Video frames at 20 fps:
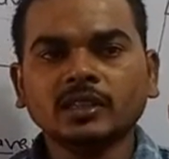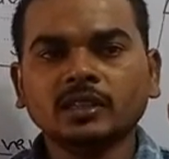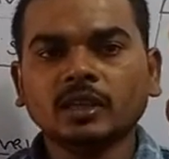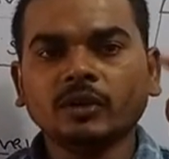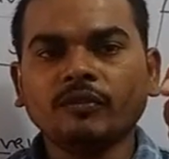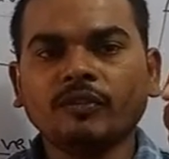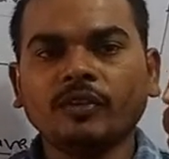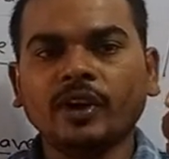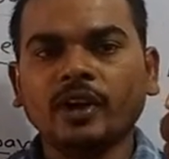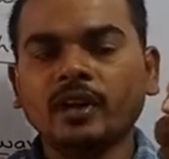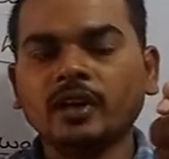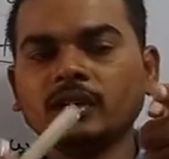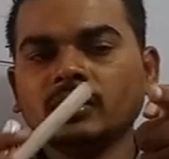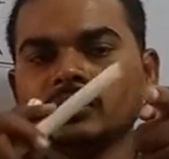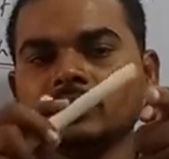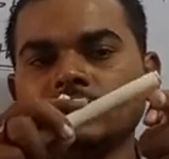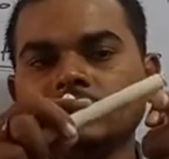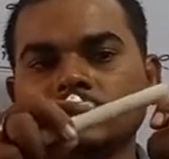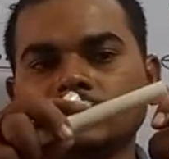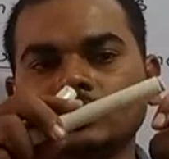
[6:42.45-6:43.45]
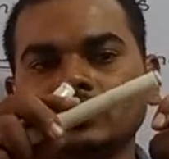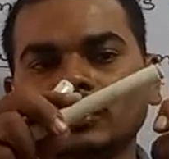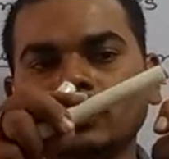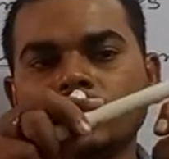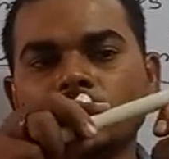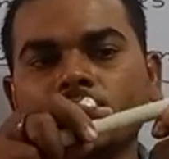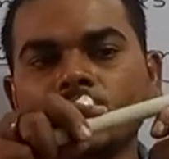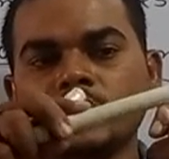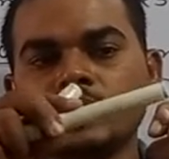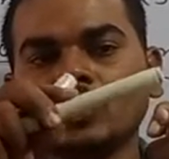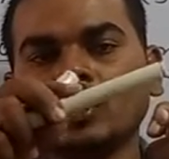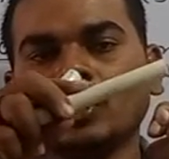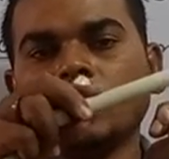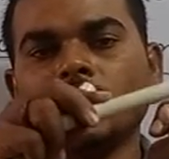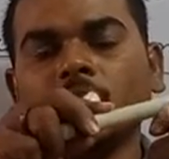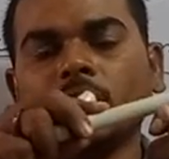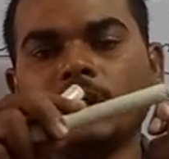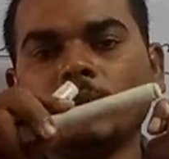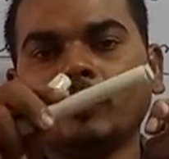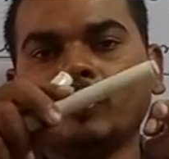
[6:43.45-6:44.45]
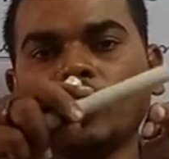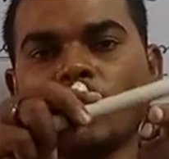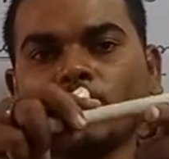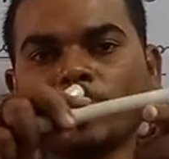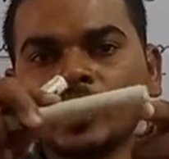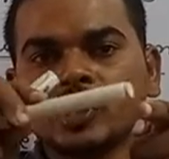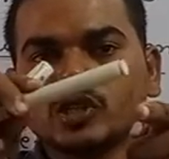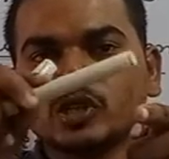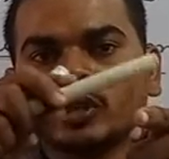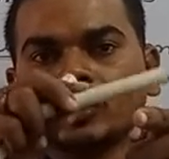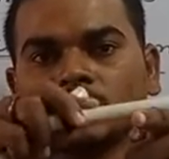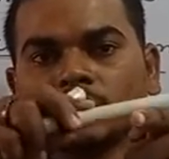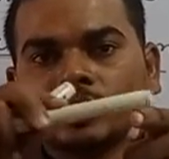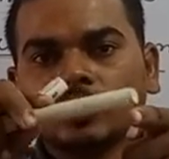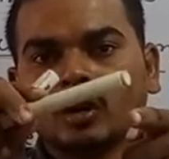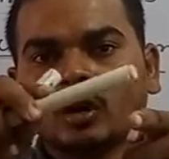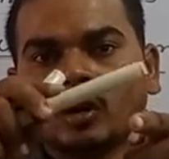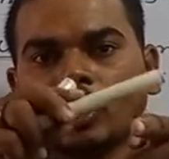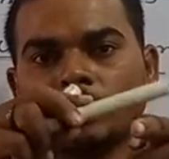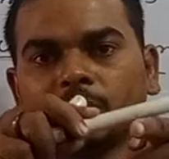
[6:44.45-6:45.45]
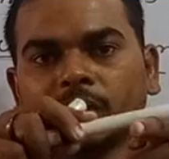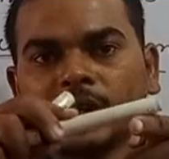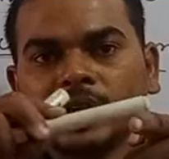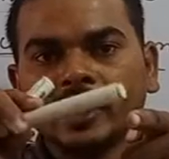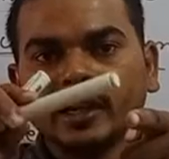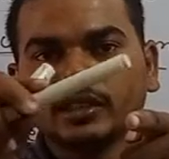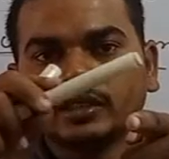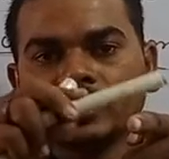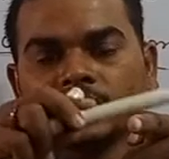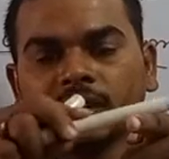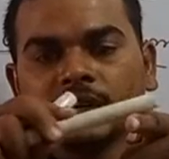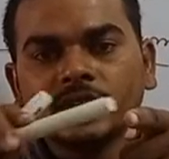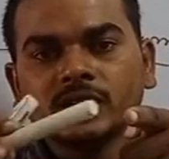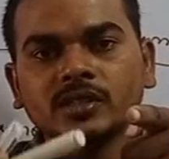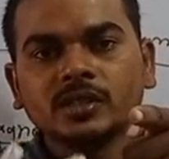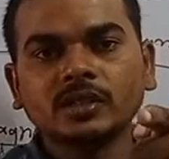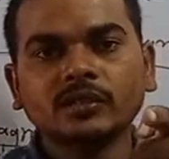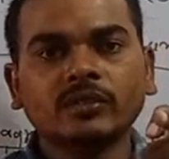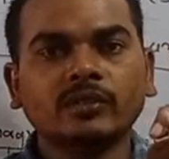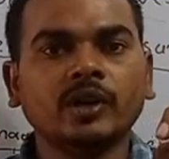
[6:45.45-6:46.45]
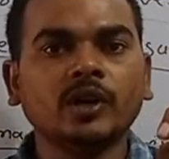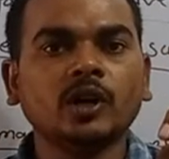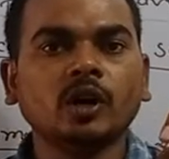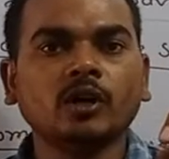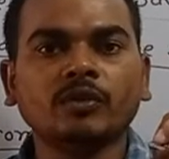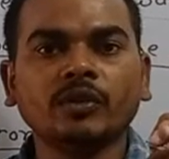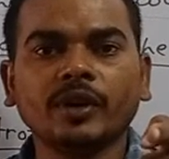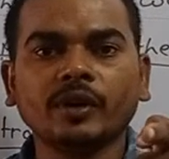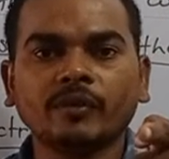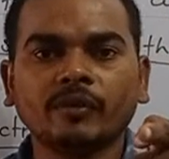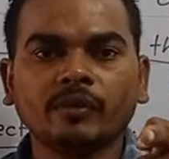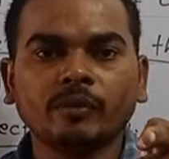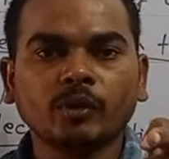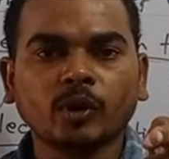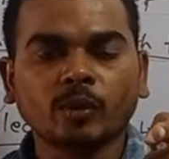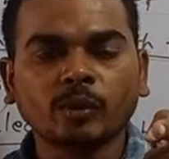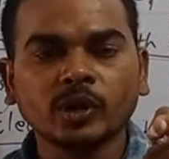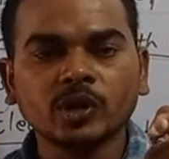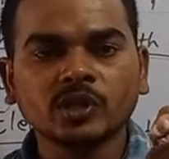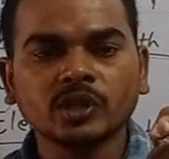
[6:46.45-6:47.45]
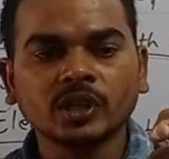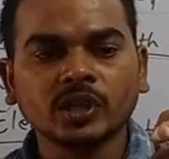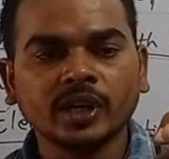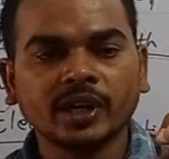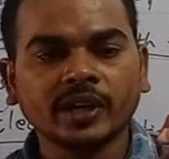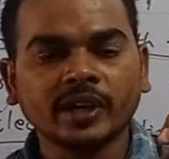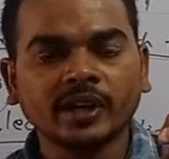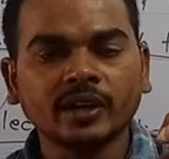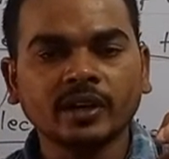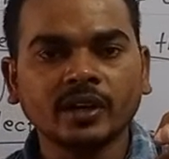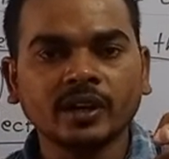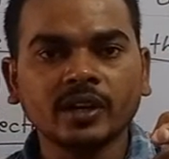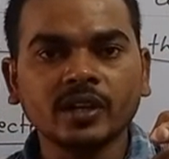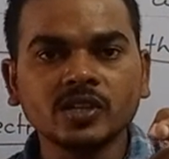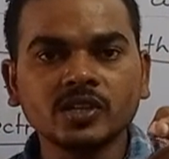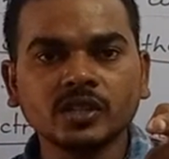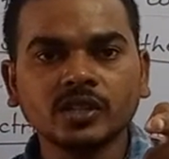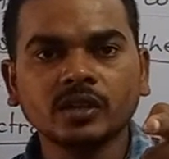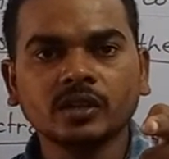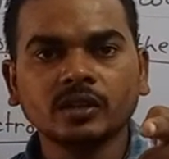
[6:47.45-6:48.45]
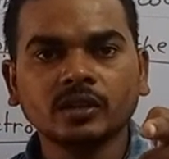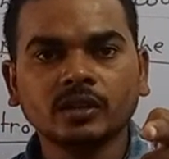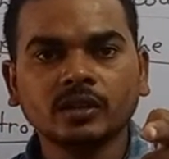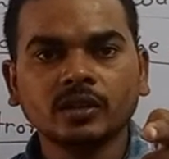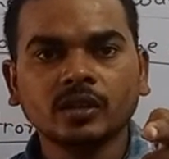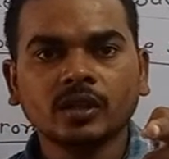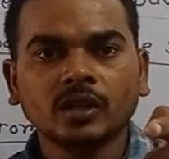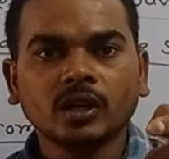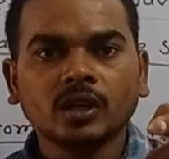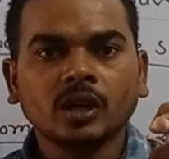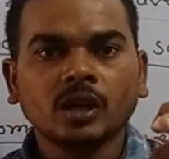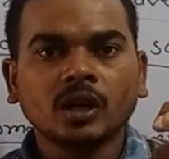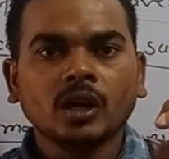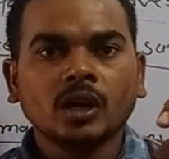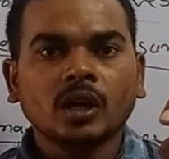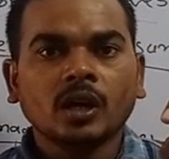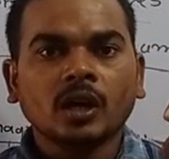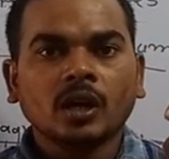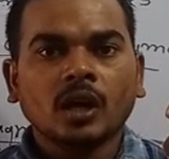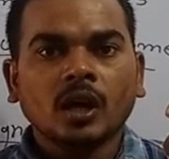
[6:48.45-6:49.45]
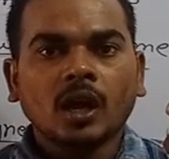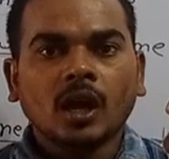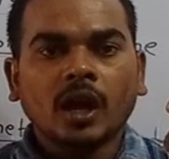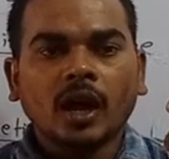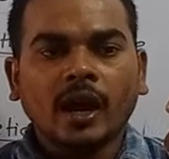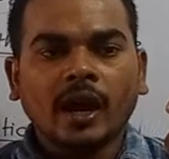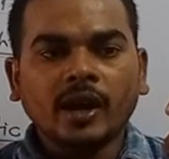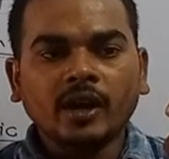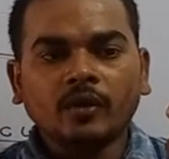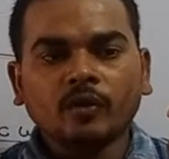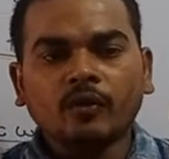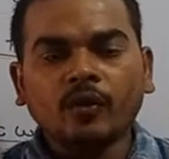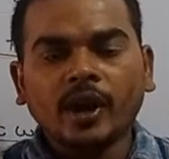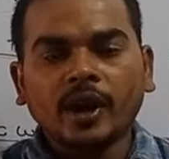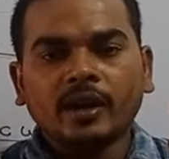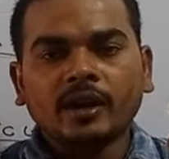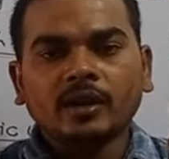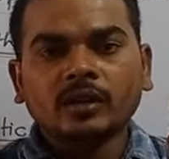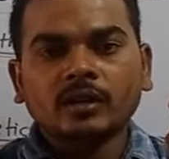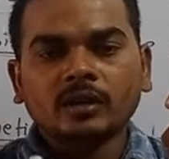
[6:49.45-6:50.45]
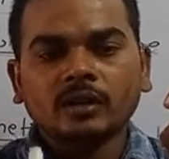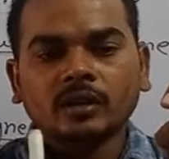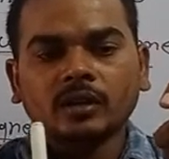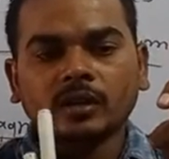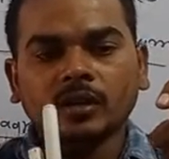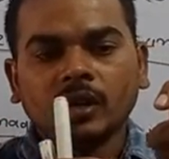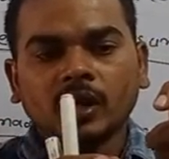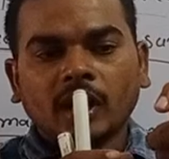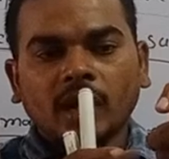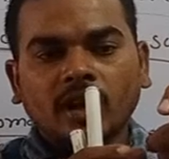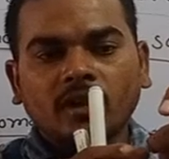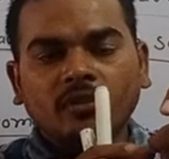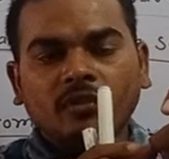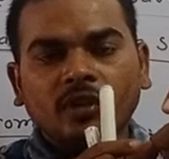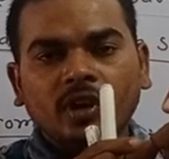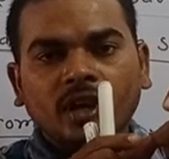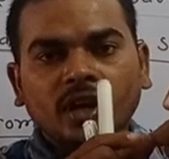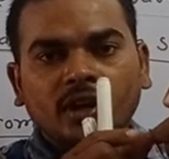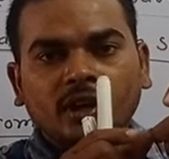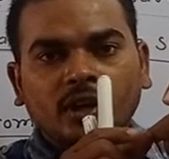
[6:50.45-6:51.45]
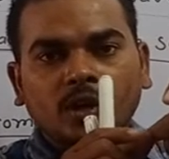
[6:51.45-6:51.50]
the field which propagation of the radiation energy, field of propagation radiant energy. And when if